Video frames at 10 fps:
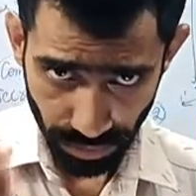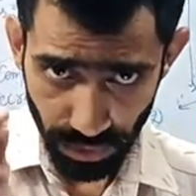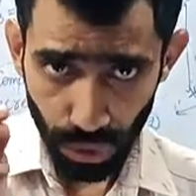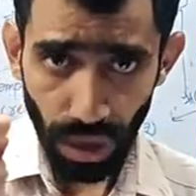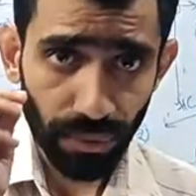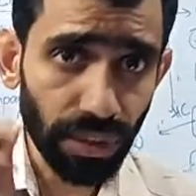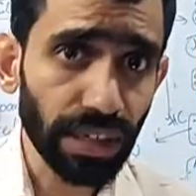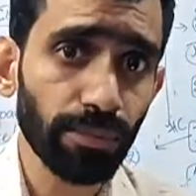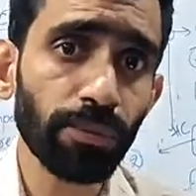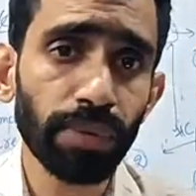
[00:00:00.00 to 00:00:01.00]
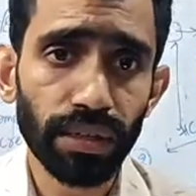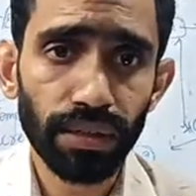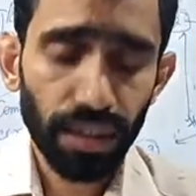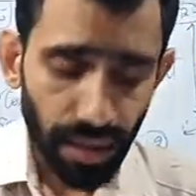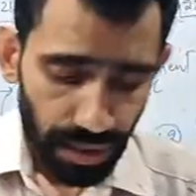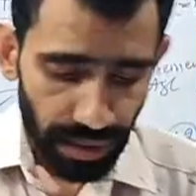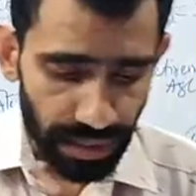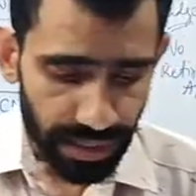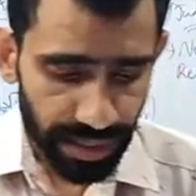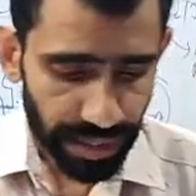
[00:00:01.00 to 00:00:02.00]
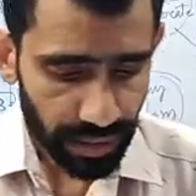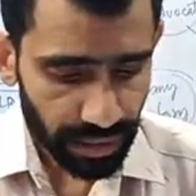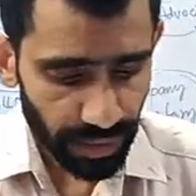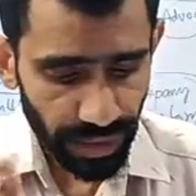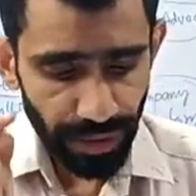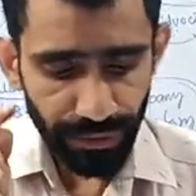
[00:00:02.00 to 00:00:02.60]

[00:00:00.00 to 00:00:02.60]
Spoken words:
you have to remember is that the very